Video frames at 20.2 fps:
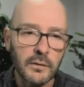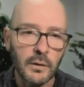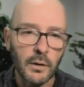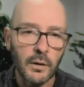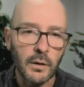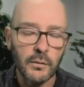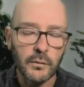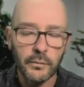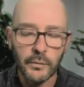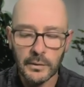
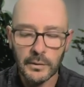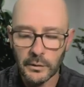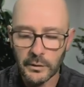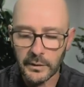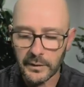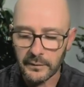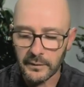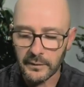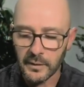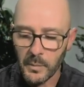if we
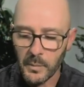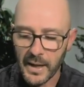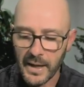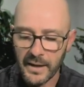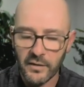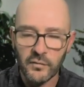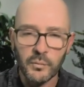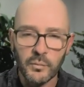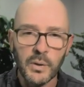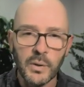look at the amount
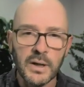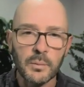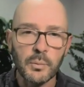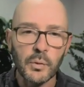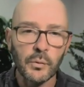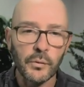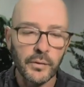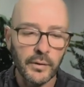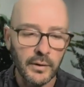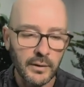of
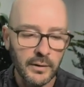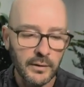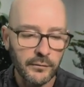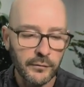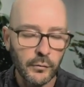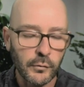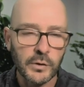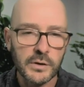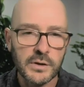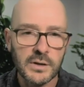people that
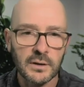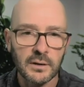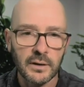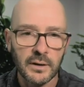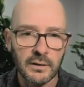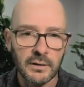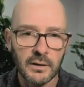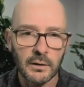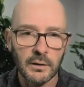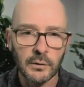unfortunately,